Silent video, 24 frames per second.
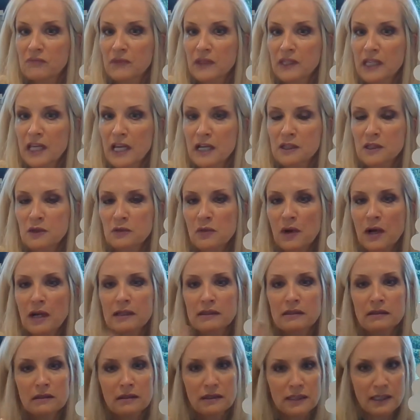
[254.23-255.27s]
guess what?
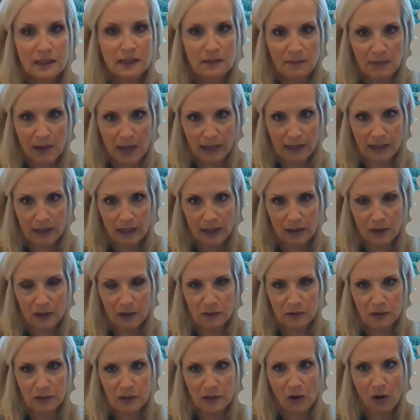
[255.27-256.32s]

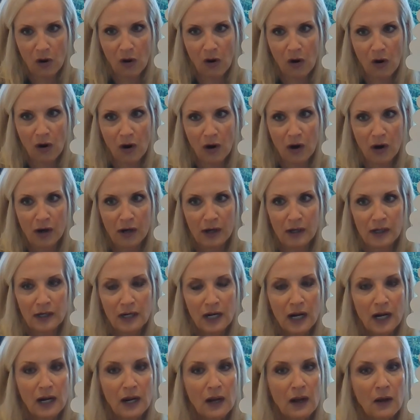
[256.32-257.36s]
Tomatoes are
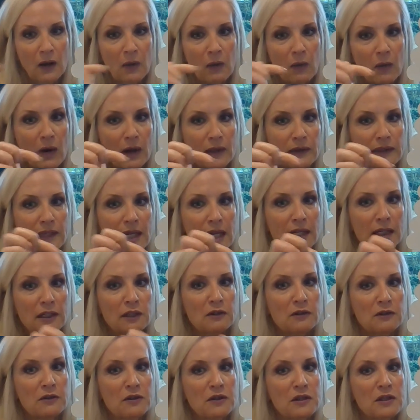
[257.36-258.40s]
what they
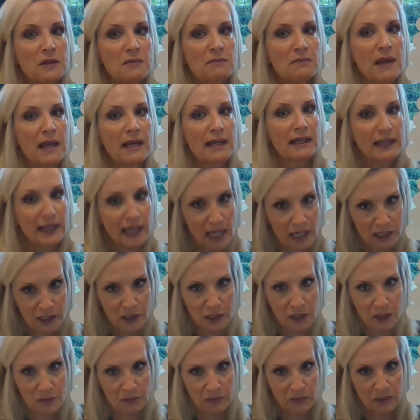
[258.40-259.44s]
use to make
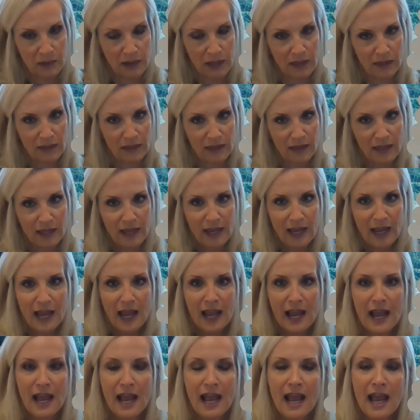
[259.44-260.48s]
ketchup with,
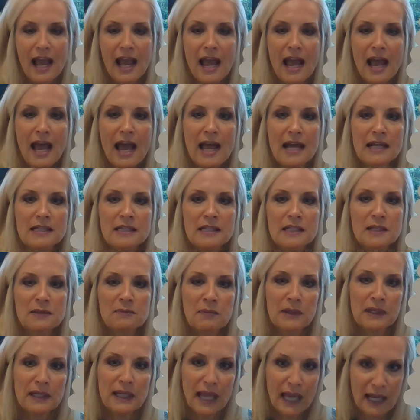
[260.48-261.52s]
and
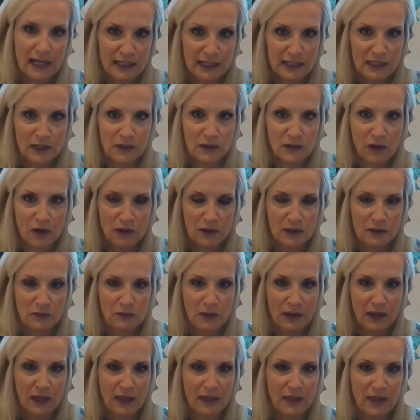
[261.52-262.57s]
spaghetti sauce
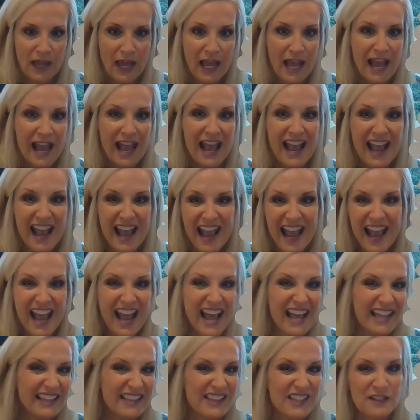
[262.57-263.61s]
with,
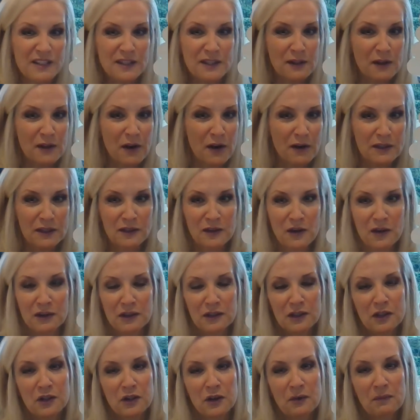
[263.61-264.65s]
and the sauce
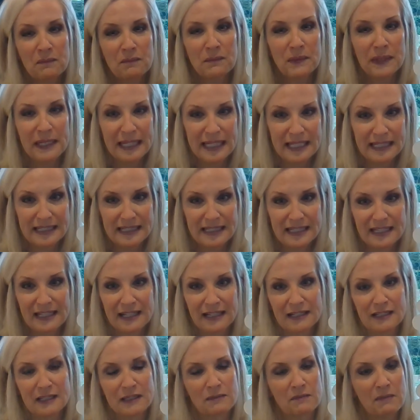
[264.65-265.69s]
on your
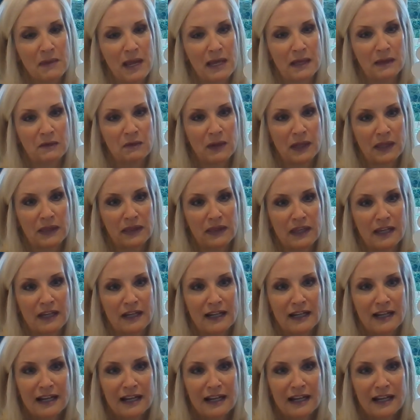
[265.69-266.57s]
pizza is made with it.